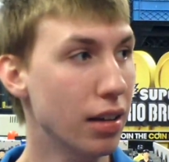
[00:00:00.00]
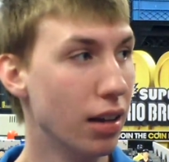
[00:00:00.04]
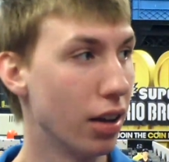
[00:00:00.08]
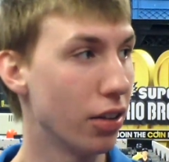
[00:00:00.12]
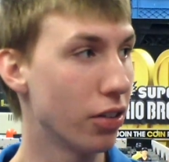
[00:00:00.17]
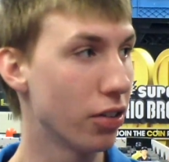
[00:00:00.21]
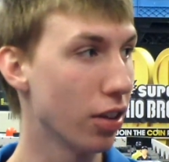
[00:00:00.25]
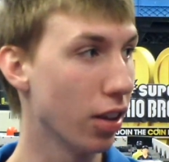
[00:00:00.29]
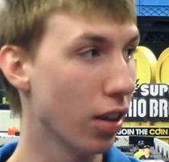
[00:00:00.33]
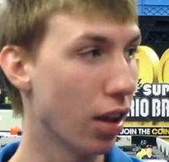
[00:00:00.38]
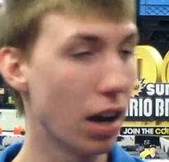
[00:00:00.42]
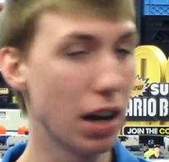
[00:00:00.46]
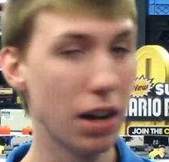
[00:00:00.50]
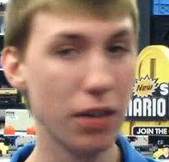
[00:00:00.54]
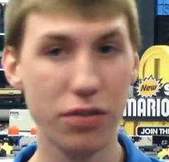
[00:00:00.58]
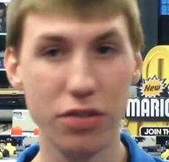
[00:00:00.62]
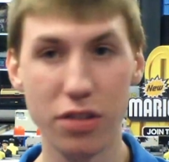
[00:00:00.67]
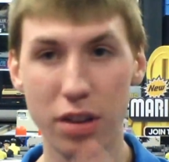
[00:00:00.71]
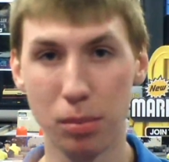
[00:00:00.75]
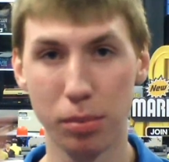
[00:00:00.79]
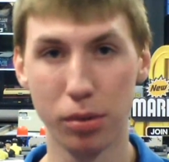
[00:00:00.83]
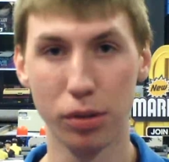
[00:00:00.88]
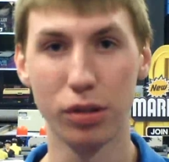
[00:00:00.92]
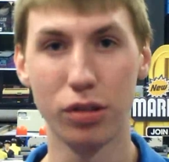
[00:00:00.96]
There's a lot
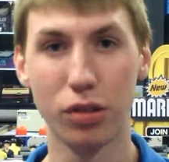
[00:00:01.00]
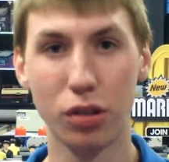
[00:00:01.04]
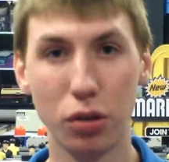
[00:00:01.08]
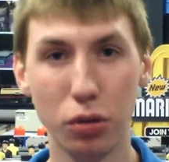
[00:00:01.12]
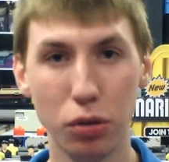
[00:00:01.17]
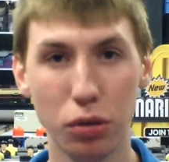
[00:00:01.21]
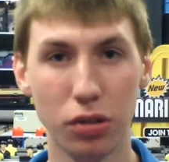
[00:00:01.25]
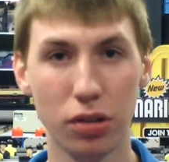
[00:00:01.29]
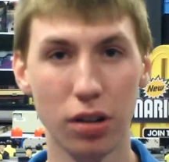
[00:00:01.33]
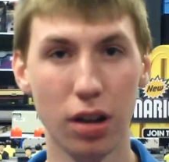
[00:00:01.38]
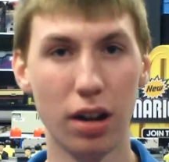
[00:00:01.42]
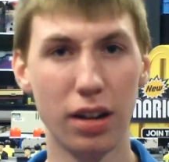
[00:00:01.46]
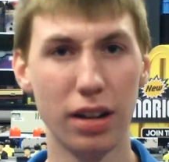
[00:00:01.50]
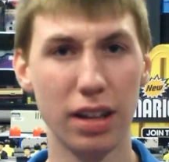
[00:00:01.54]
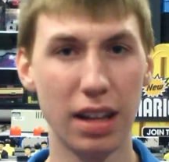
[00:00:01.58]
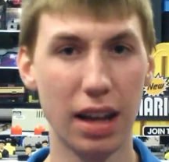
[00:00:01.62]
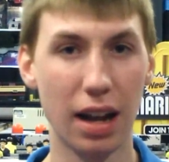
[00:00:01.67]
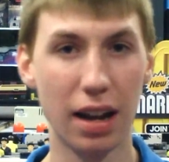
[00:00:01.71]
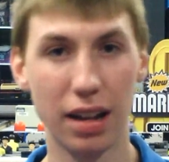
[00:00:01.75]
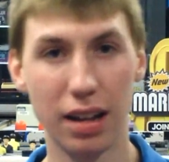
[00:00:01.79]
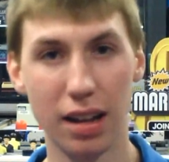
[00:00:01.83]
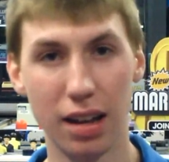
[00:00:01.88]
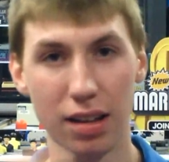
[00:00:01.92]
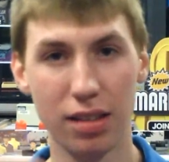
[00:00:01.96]
of number 2s on the
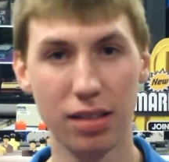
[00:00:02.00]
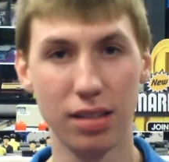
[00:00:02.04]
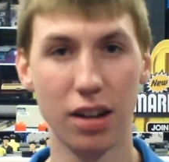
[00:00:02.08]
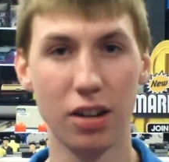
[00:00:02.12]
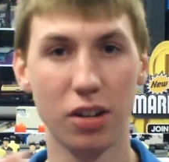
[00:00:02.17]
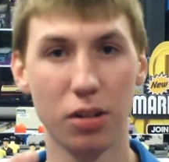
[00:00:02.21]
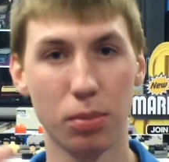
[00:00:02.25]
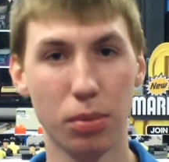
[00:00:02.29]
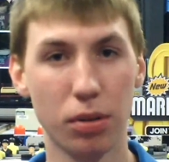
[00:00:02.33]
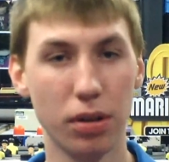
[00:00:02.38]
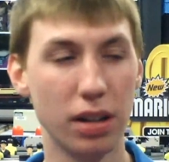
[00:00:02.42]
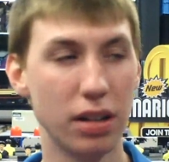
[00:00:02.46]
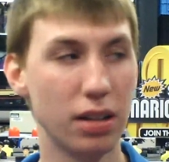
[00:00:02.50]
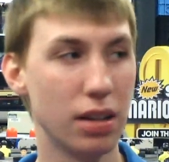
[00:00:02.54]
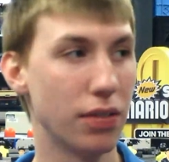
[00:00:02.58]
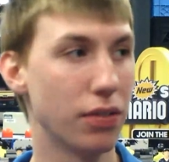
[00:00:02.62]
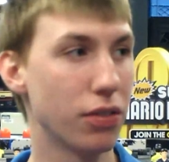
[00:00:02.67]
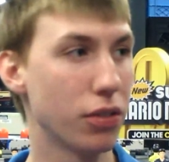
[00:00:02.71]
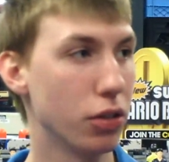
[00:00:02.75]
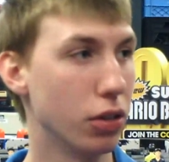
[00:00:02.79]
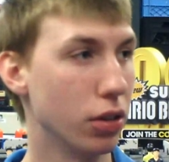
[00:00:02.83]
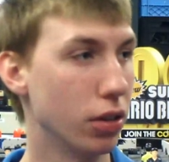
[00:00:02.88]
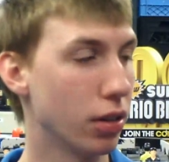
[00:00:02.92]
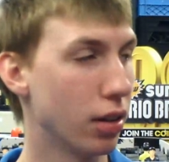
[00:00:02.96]
NES that are pretty
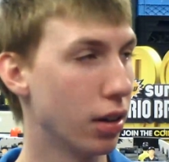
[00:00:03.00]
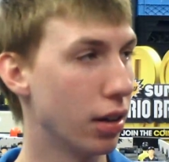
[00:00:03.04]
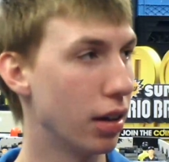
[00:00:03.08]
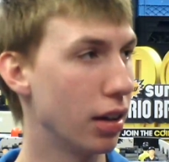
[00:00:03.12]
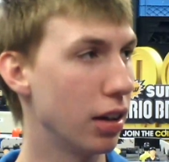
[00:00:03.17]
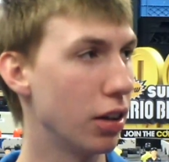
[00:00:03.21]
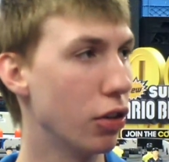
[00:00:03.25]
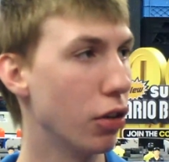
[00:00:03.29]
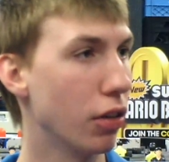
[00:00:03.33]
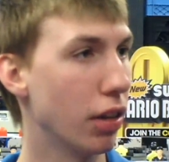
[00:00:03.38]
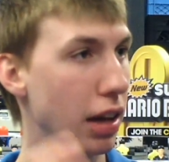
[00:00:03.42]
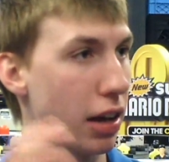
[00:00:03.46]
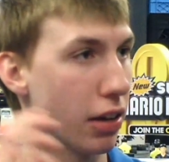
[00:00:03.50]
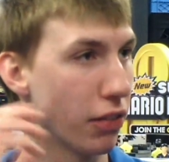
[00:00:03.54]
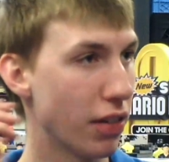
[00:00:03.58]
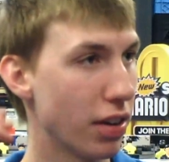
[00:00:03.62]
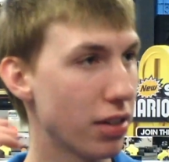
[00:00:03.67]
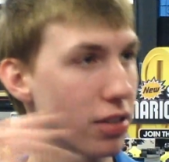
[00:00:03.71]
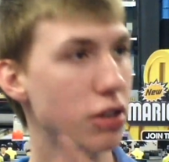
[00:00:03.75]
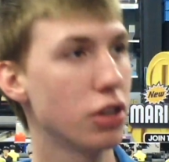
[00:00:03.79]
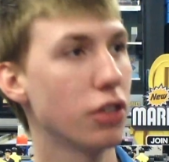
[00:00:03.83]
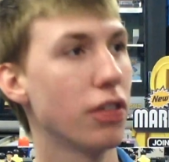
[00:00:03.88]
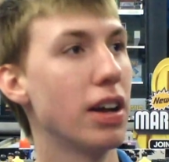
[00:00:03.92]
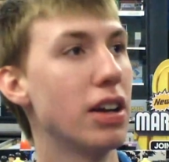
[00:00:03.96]
difficult. Like
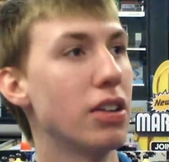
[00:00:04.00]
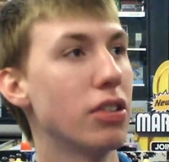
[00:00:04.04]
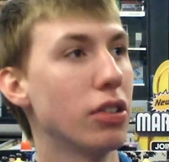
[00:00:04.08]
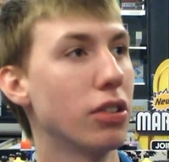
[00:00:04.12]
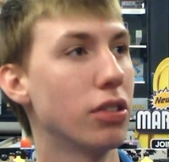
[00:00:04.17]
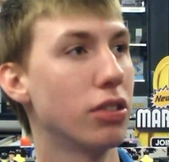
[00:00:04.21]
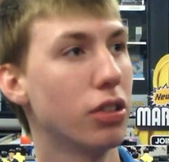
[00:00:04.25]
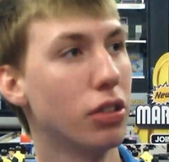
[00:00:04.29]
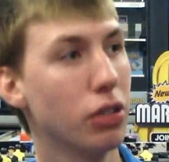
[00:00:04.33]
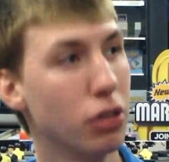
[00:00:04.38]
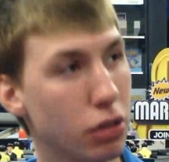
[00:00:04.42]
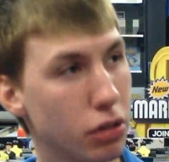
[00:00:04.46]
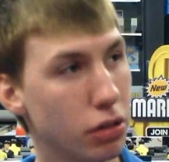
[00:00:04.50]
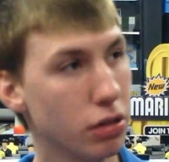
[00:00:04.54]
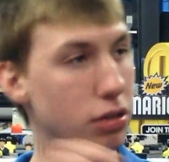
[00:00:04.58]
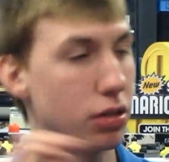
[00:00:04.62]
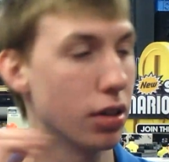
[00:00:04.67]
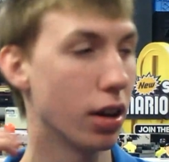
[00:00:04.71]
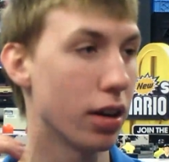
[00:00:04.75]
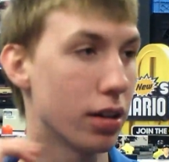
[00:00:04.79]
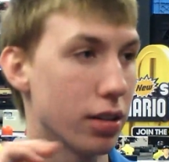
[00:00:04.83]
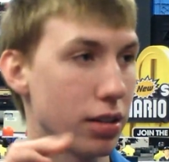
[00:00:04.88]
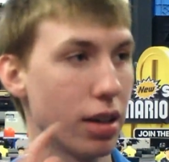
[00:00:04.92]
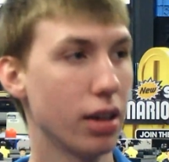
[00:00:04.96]
Rescue Rangers 2,
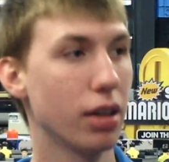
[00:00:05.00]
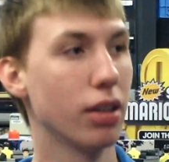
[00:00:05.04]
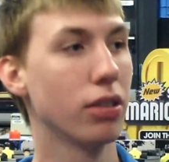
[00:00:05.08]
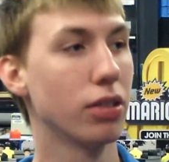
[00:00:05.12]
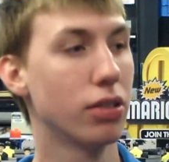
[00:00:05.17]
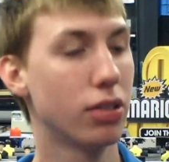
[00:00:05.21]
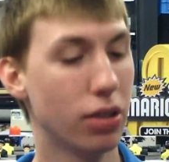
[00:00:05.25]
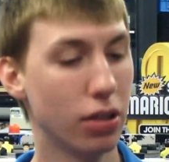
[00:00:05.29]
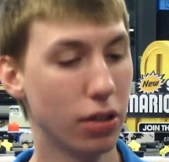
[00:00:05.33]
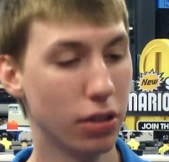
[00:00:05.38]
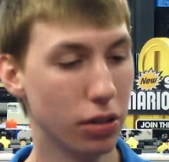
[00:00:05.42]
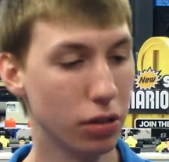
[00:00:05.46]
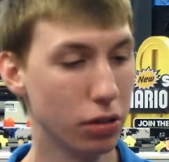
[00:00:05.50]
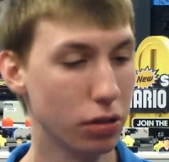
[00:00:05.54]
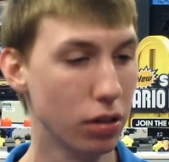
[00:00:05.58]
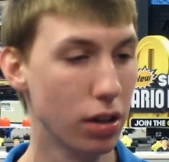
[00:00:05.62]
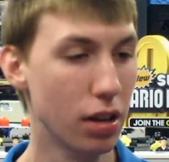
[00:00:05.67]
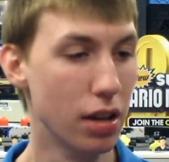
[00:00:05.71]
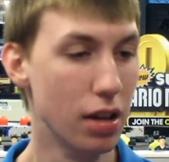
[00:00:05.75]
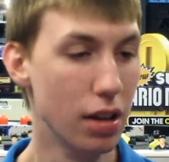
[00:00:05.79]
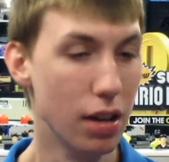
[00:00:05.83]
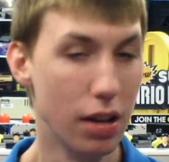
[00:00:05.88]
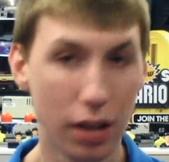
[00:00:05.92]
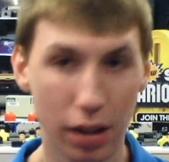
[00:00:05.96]
DuckTales 2,
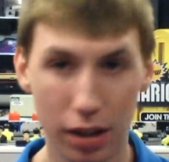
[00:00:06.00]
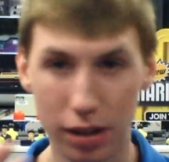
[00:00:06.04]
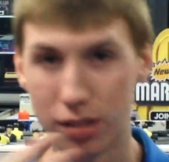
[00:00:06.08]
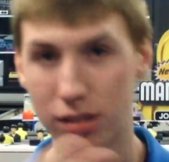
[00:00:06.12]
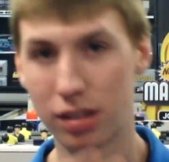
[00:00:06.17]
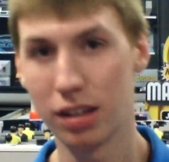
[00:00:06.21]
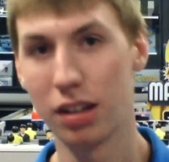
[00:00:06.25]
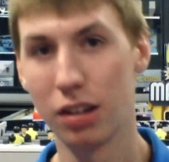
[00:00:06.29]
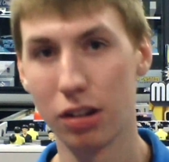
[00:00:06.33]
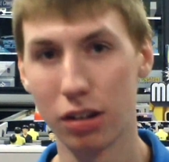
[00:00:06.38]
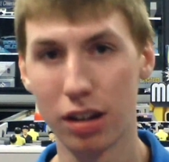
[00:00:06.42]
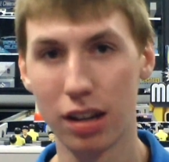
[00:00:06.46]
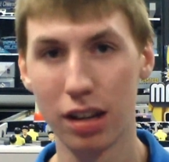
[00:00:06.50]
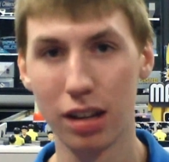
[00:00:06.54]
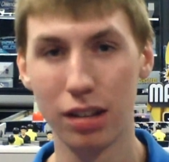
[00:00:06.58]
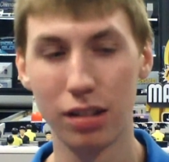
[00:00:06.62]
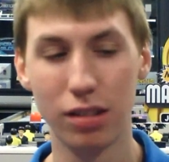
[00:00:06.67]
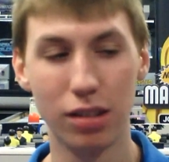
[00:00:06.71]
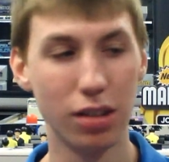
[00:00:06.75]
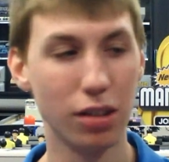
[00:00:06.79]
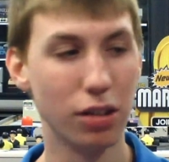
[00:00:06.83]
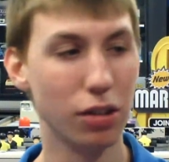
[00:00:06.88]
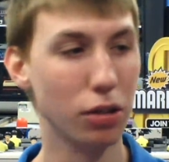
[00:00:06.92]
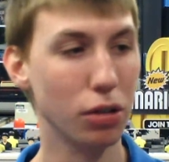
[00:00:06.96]
Casino
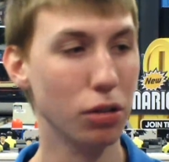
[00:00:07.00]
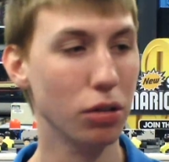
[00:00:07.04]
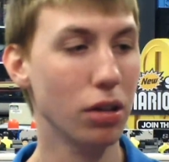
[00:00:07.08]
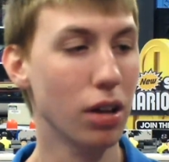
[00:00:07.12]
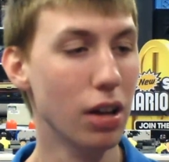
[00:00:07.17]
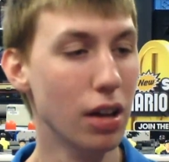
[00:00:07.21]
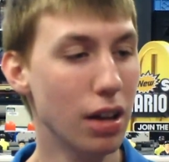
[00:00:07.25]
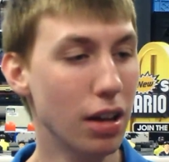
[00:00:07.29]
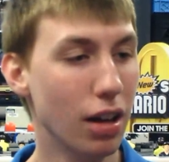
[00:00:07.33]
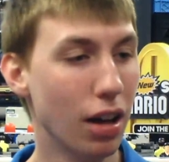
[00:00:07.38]
Kid 2.